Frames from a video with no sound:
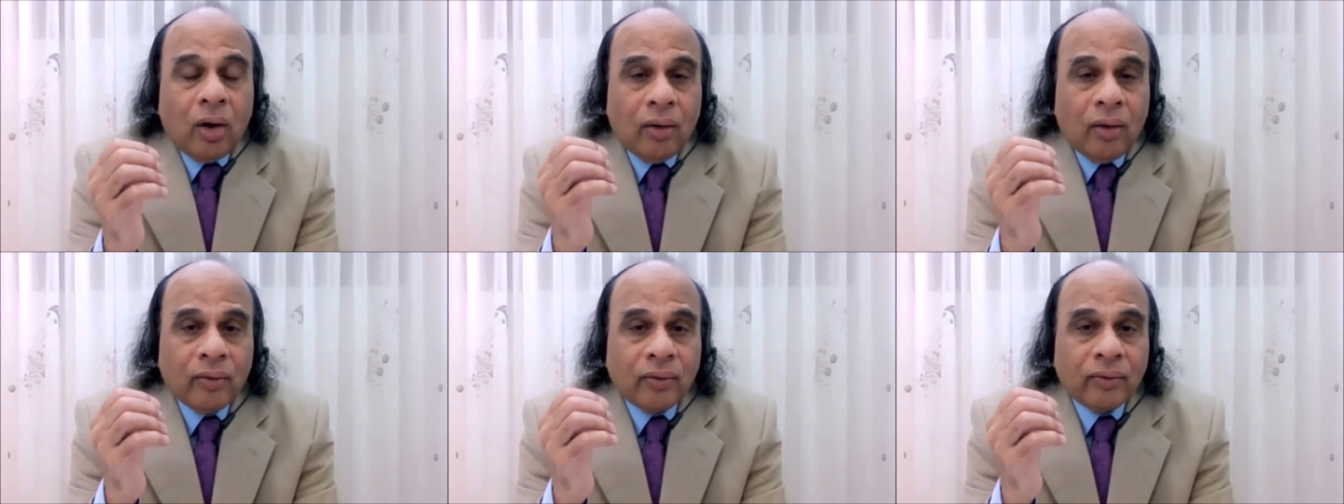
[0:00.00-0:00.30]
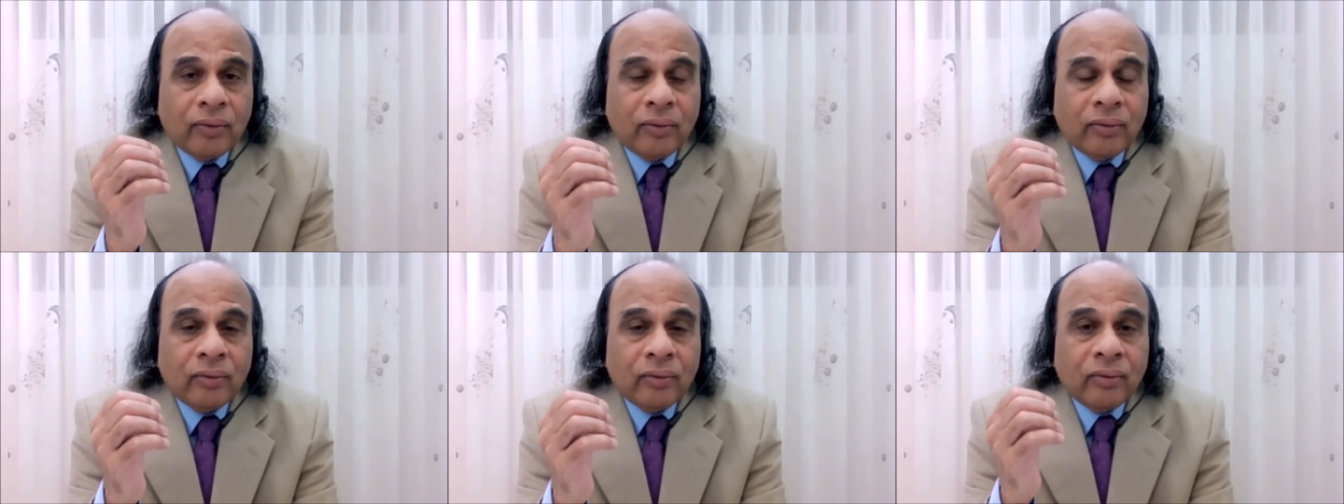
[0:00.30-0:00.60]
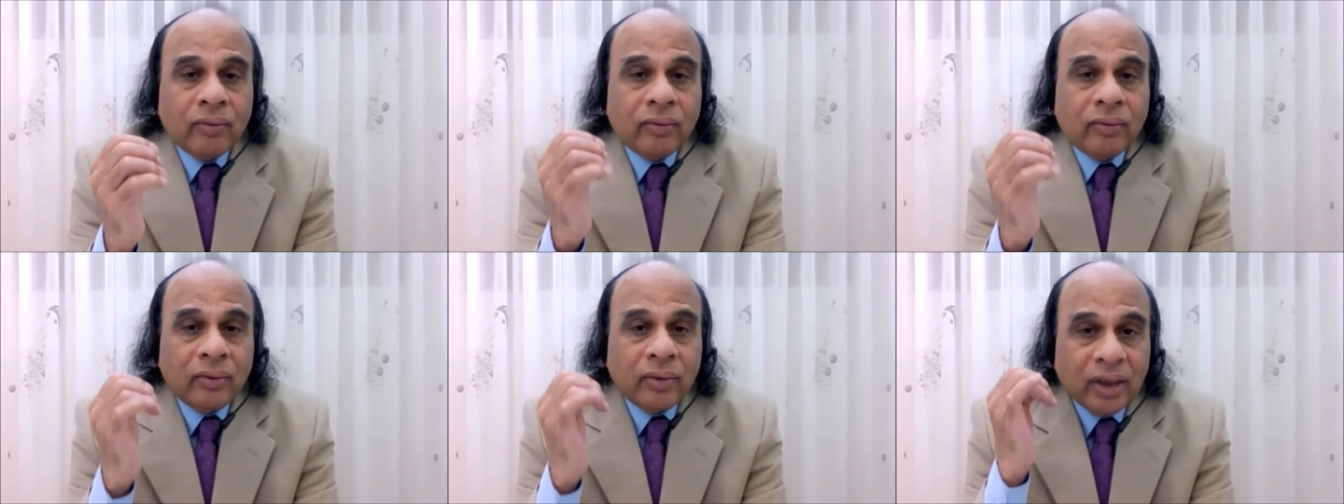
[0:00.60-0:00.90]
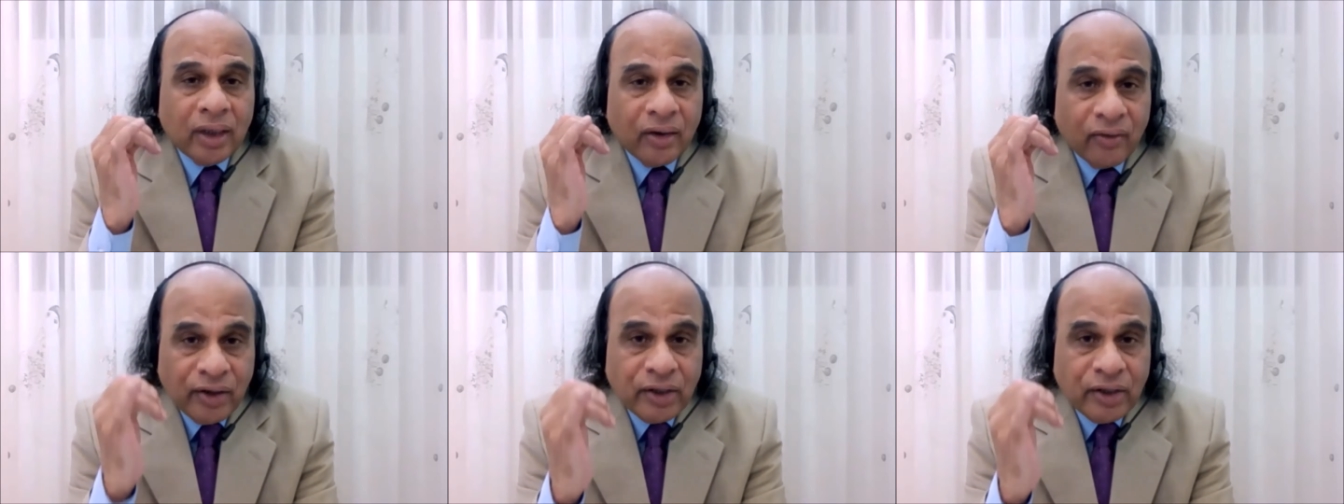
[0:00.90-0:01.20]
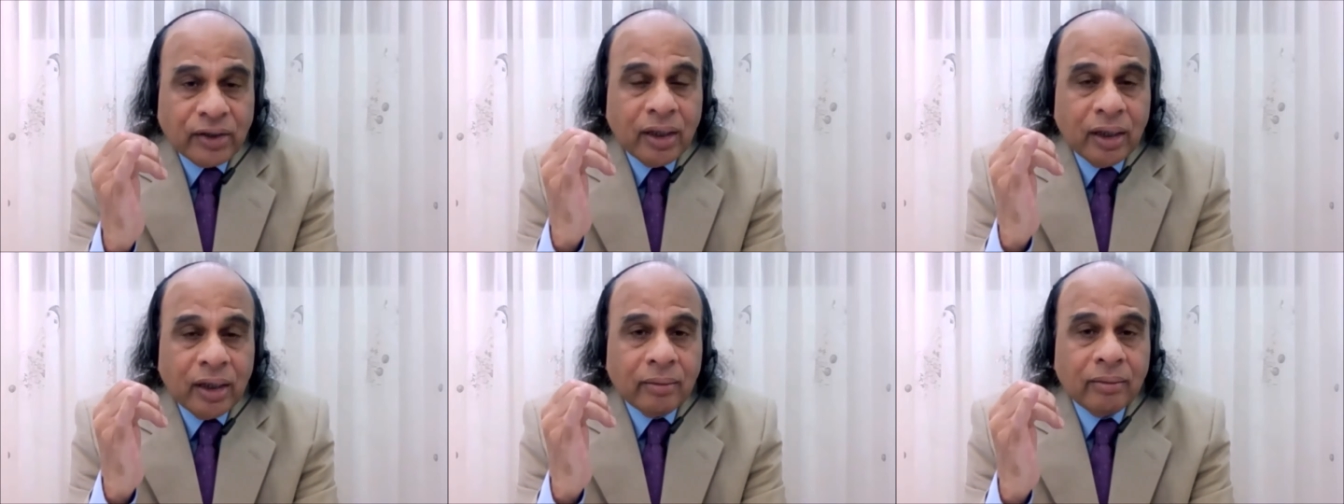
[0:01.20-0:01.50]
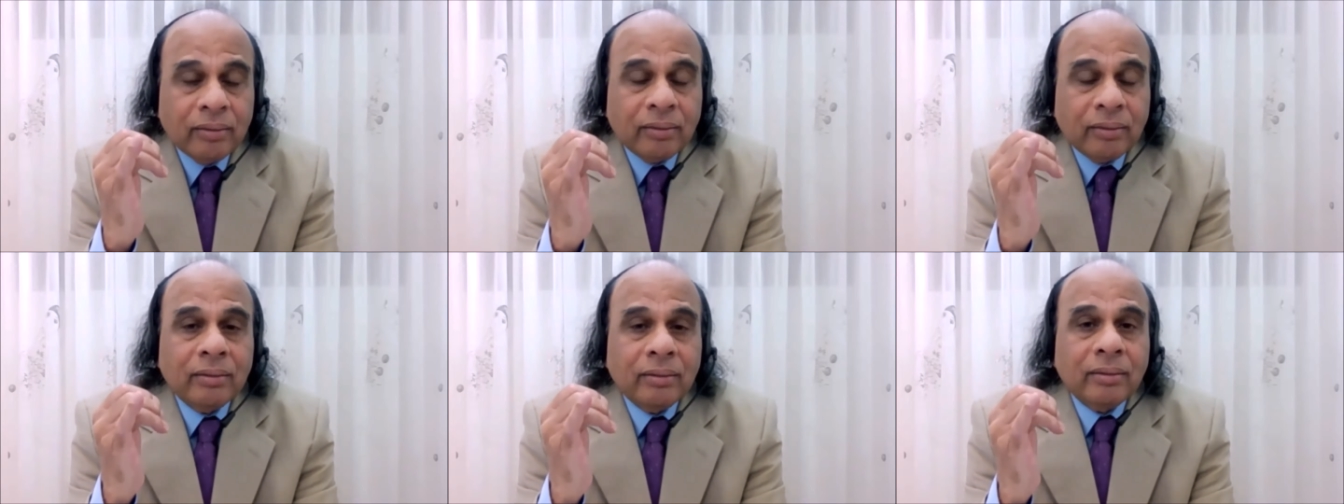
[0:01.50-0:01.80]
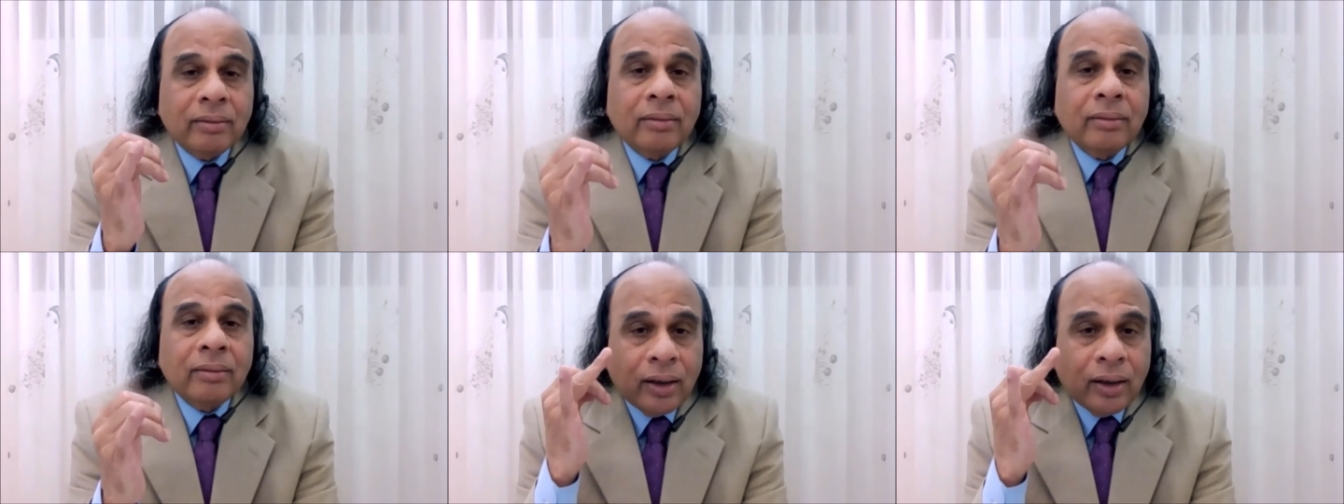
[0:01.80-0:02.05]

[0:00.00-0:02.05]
of the wisdom,